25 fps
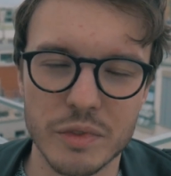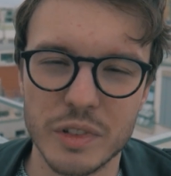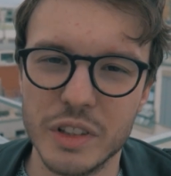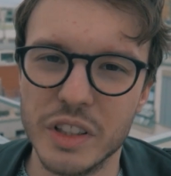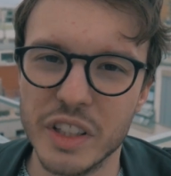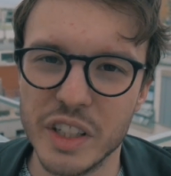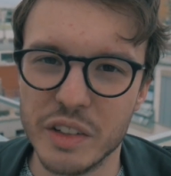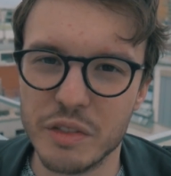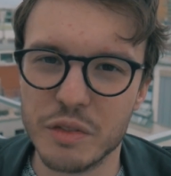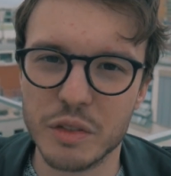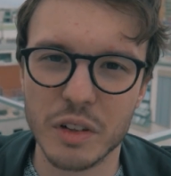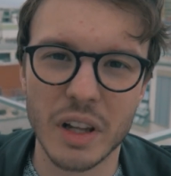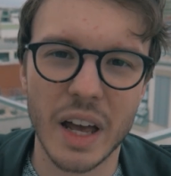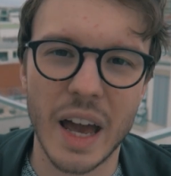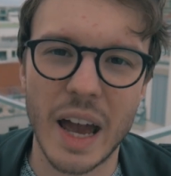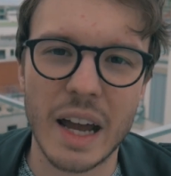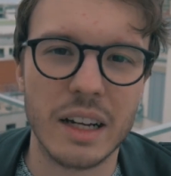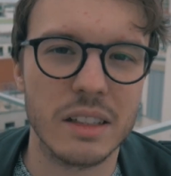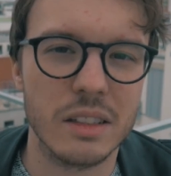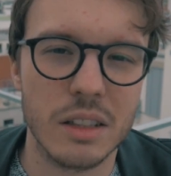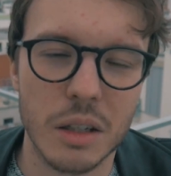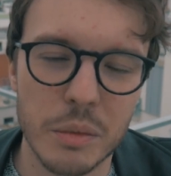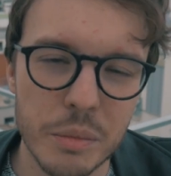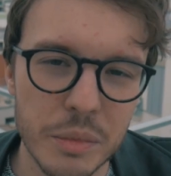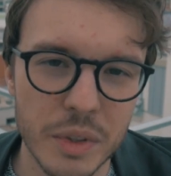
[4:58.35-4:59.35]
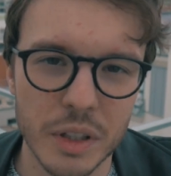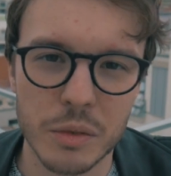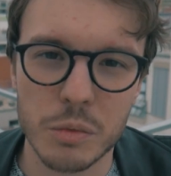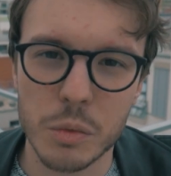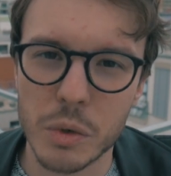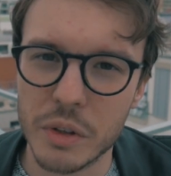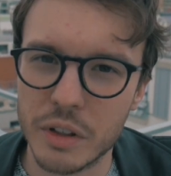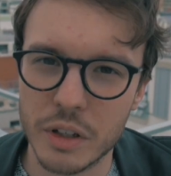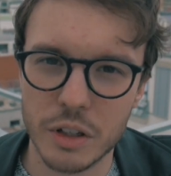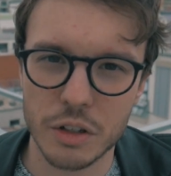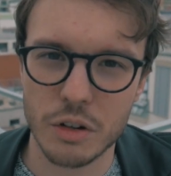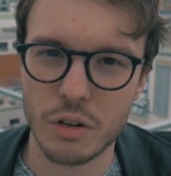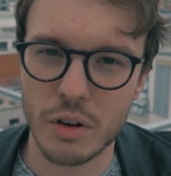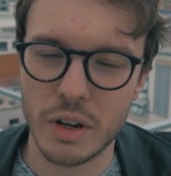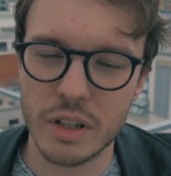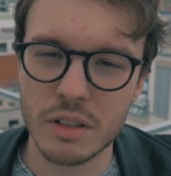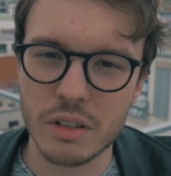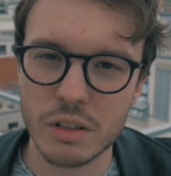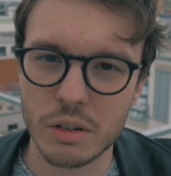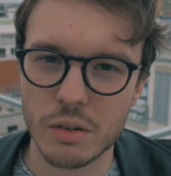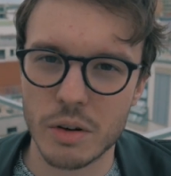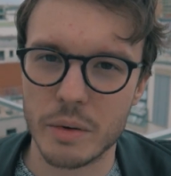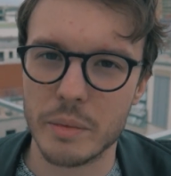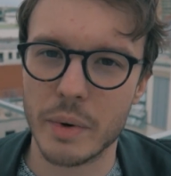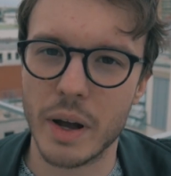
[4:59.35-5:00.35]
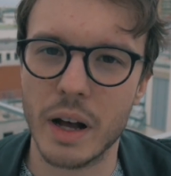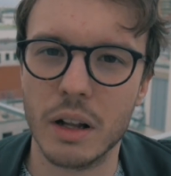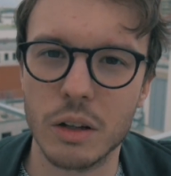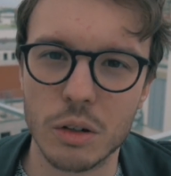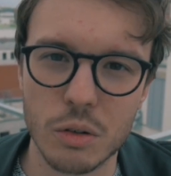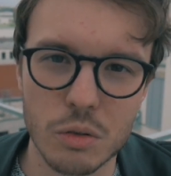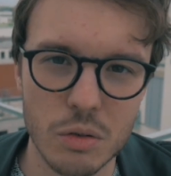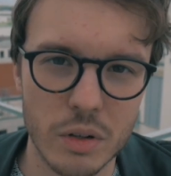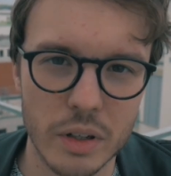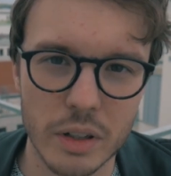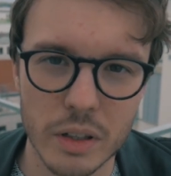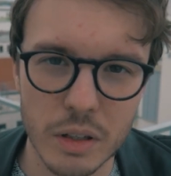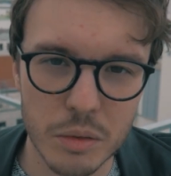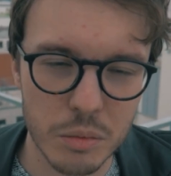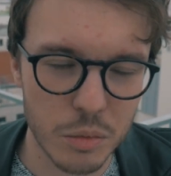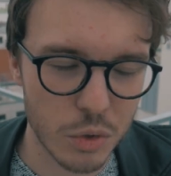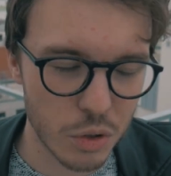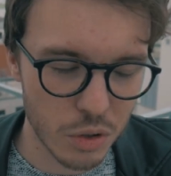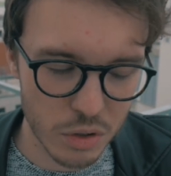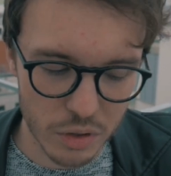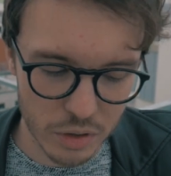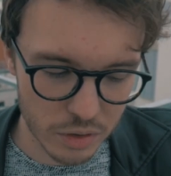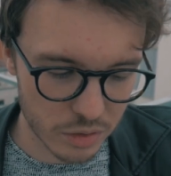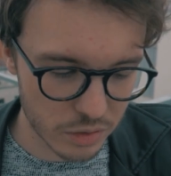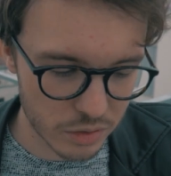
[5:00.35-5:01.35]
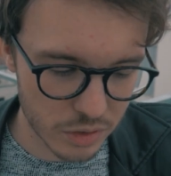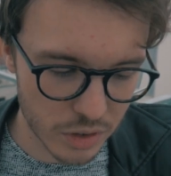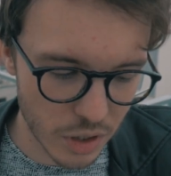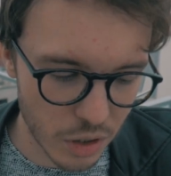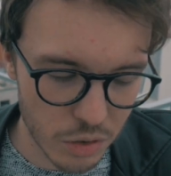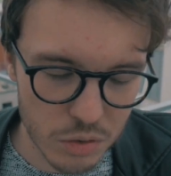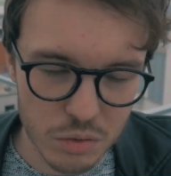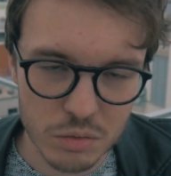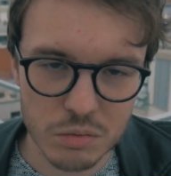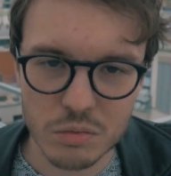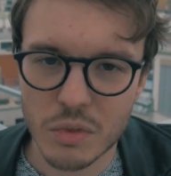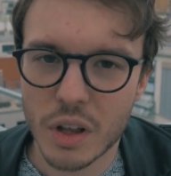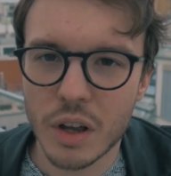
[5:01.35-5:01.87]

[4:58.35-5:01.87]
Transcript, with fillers: deflag something within your instagram algorithm or you know